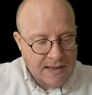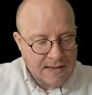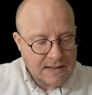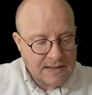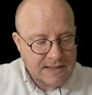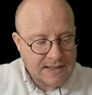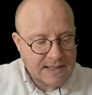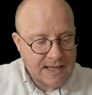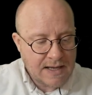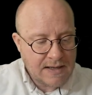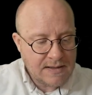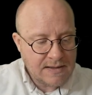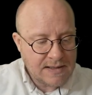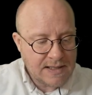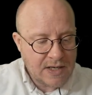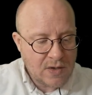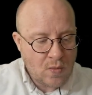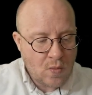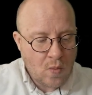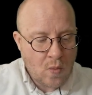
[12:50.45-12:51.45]
The cells
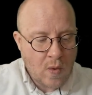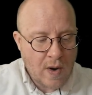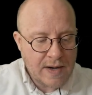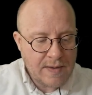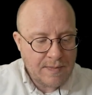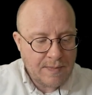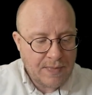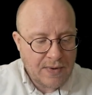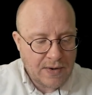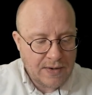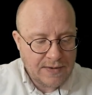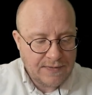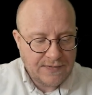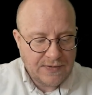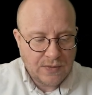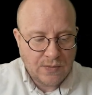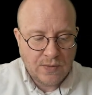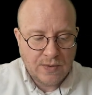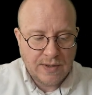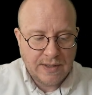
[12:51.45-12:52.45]
in one part of
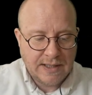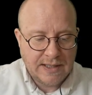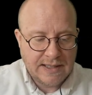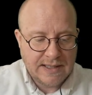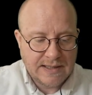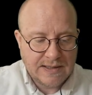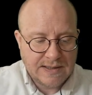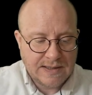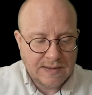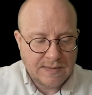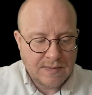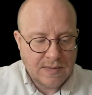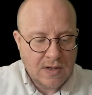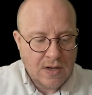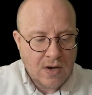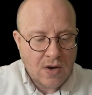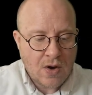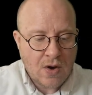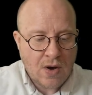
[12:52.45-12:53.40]
the organism